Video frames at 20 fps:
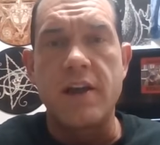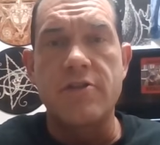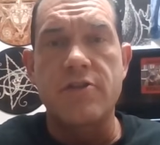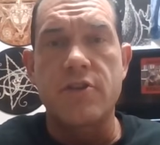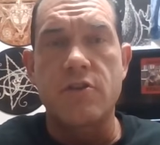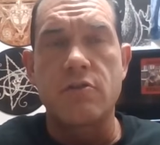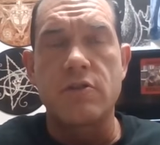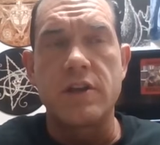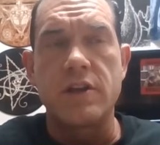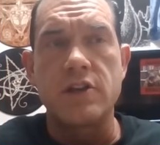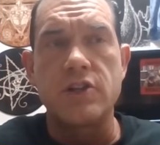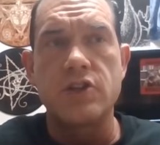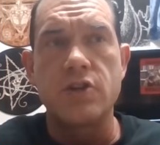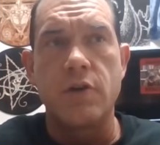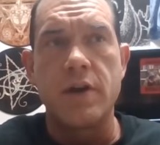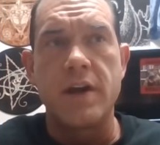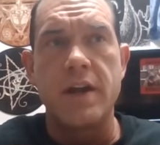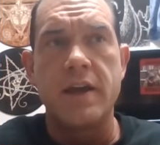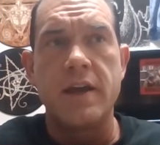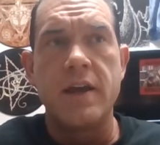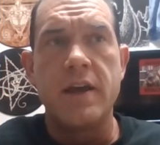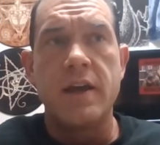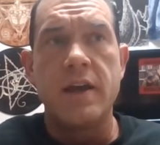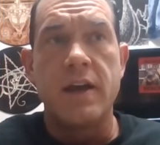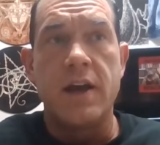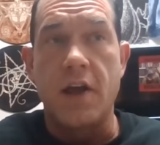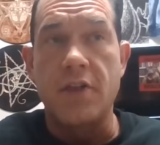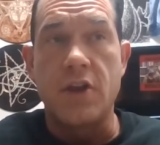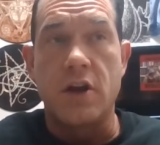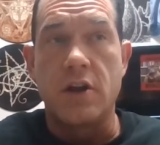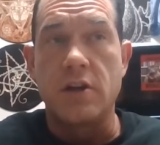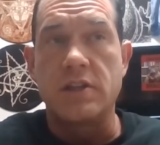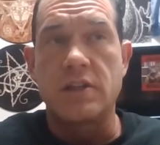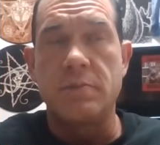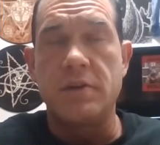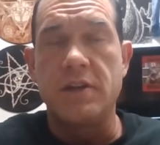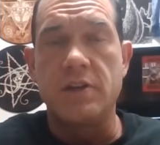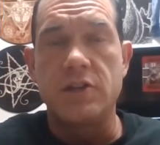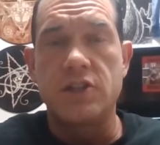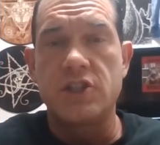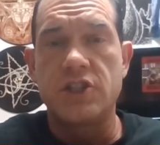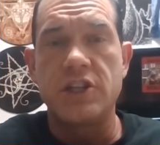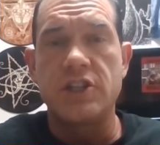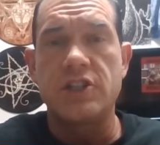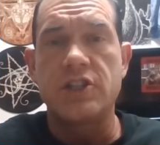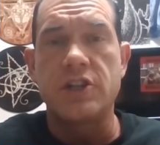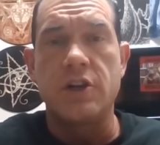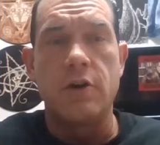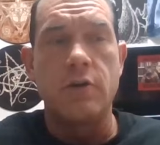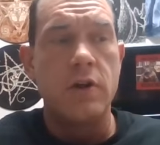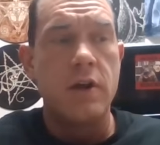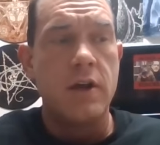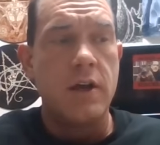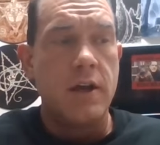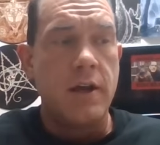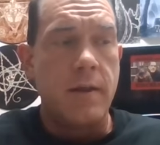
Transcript: I thoroughly enjoyed it. I thought it was going to be a shit show.